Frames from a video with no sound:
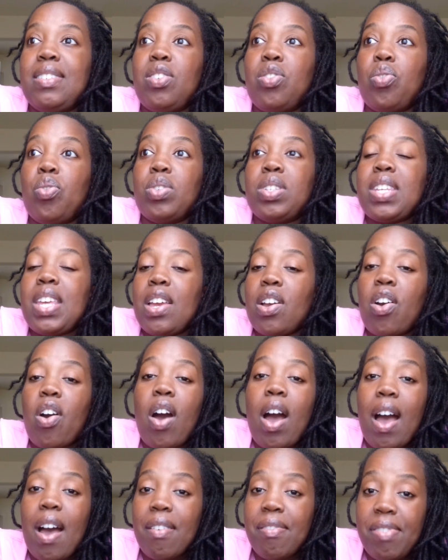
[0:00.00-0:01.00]
you know, take
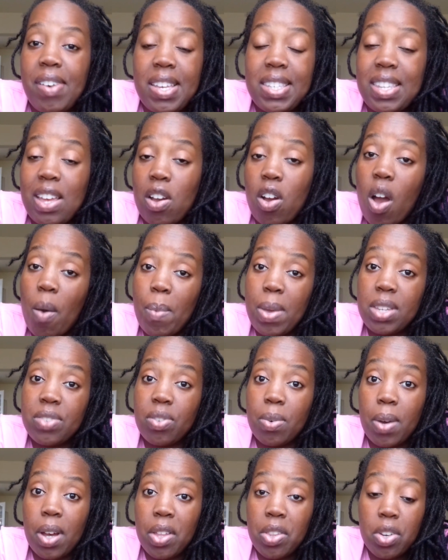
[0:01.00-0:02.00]
on advice and comments
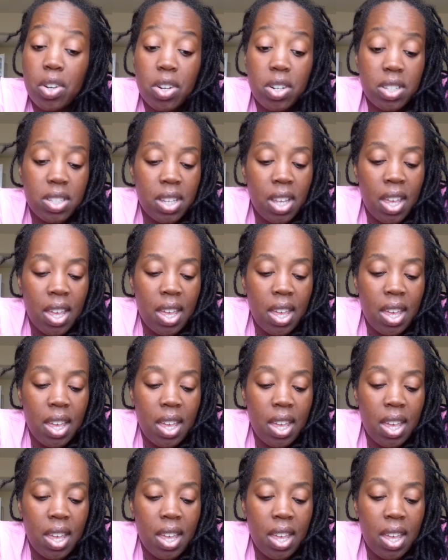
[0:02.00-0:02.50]
from others.